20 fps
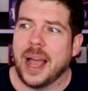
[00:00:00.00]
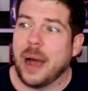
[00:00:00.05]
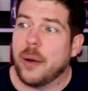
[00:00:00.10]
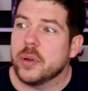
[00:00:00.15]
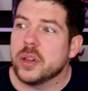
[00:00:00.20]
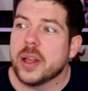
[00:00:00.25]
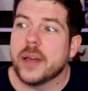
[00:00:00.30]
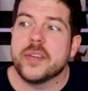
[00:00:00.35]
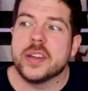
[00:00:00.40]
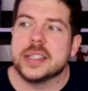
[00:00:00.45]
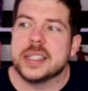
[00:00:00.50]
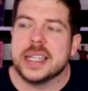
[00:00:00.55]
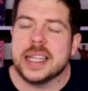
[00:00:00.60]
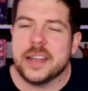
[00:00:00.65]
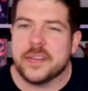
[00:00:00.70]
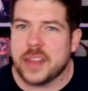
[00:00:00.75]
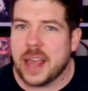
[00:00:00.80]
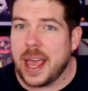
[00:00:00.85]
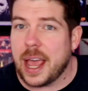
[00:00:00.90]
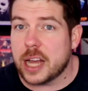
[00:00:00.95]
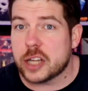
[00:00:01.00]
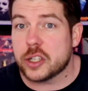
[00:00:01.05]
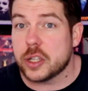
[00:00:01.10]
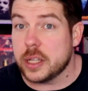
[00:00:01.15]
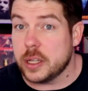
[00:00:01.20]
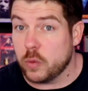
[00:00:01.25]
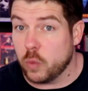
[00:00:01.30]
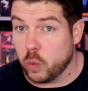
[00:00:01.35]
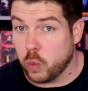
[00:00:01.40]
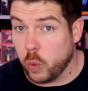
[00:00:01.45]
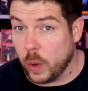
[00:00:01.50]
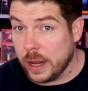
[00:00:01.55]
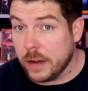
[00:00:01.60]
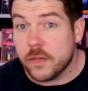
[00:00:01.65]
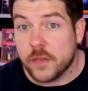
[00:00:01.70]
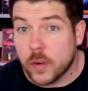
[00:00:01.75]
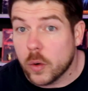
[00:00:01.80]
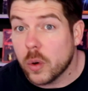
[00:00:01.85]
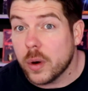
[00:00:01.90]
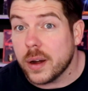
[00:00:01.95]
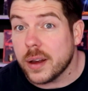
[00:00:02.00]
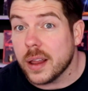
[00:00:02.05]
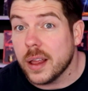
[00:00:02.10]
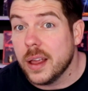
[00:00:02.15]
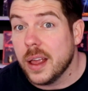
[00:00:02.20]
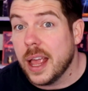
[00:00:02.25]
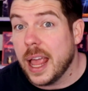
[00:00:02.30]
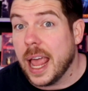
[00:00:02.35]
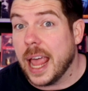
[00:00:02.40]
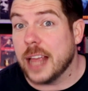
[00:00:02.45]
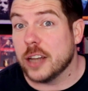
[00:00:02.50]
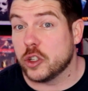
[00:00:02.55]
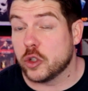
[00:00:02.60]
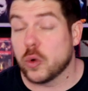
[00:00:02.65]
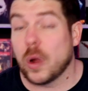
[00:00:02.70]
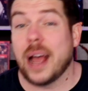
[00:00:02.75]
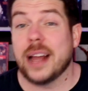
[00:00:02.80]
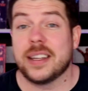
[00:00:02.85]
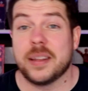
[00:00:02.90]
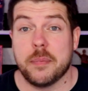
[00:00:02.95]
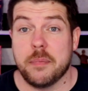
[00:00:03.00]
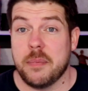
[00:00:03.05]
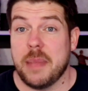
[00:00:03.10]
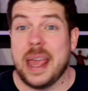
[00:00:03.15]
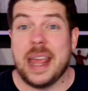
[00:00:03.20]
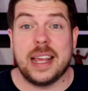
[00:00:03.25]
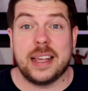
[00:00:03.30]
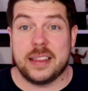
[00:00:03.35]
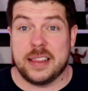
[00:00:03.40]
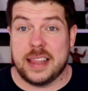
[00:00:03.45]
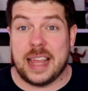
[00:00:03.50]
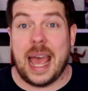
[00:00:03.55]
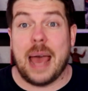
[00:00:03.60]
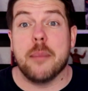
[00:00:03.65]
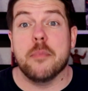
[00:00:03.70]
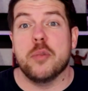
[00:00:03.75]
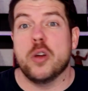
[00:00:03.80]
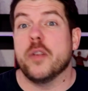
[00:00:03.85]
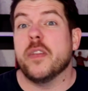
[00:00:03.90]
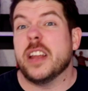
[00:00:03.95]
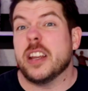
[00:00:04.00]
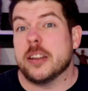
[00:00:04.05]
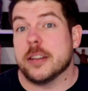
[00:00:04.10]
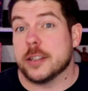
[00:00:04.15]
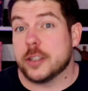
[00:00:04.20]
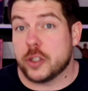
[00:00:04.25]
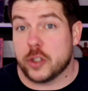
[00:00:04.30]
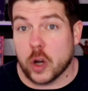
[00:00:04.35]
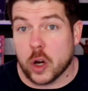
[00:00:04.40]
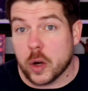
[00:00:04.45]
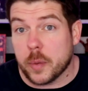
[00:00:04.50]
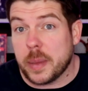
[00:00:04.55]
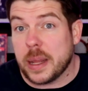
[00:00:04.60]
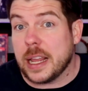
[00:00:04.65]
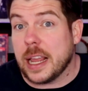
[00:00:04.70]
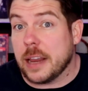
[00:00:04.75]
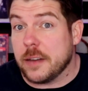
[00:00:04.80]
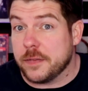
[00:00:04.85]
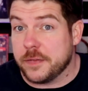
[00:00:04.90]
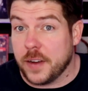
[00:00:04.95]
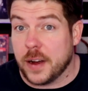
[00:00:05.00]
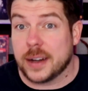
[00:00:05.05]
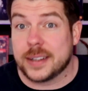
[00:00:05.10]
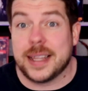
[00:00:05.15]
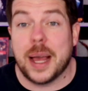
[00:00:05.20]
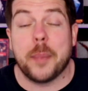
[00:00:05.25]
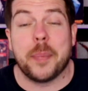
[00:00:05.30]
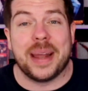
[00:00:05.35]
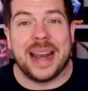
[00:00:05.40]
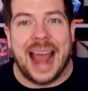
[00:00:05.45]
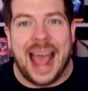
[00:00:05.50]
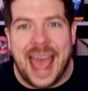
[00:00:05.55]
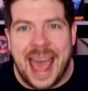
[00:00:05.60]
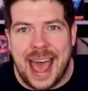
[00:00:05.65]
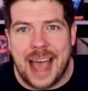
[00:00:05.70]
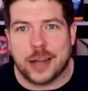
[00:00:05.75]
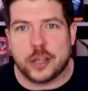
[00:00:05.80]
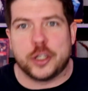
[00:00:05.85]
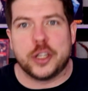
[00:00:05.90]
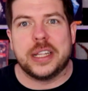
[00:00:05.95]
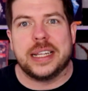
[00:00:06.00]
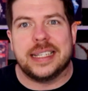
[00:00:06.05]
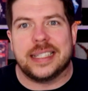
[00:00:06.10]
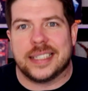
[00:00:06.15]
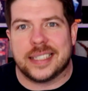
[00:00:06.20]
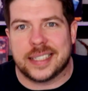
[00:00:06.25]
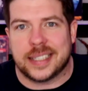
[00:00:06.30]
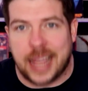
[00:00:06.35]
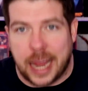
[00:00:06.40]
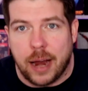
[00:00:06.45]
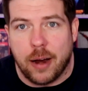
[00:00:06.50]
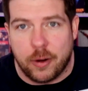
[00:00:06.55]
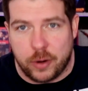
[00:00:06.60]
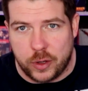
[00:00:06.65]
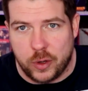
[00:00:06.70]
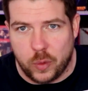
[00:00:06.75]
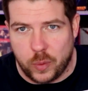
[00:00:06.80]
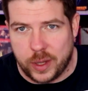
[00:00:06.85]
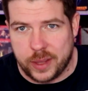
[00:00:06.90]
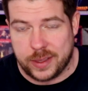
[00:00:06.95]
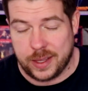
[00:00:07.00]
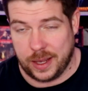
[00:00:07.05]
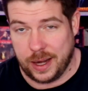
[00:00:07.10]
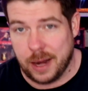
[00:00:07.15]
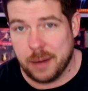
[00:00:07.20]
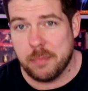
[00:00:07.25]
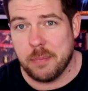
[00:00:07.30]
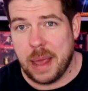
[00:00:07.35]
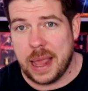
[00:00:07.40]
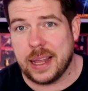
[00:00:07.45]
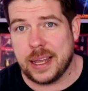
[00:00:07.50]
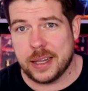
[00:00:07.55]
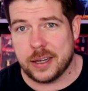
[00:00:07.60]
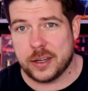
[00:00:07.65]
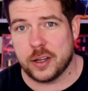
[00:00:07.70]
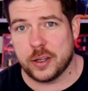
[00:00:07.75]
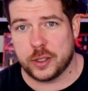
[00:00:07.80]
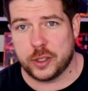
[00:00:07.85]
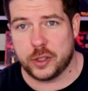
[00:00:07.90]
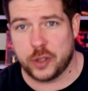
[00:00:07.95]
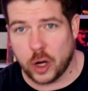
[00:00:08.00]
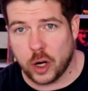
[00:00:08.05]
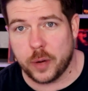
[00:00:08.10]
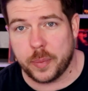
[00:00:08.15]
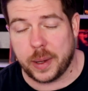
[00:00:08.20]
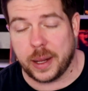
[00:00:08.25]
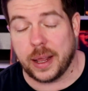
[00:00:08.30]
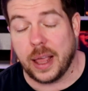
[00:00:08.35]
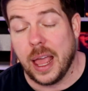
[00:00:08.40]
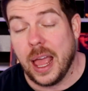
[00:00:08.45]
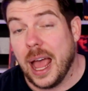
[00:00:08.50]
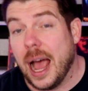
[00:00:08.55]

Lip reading: I would love to see if they actually went for it and tried to make that movie disturbing and fucked up and actually scare you with it and make it disturbing.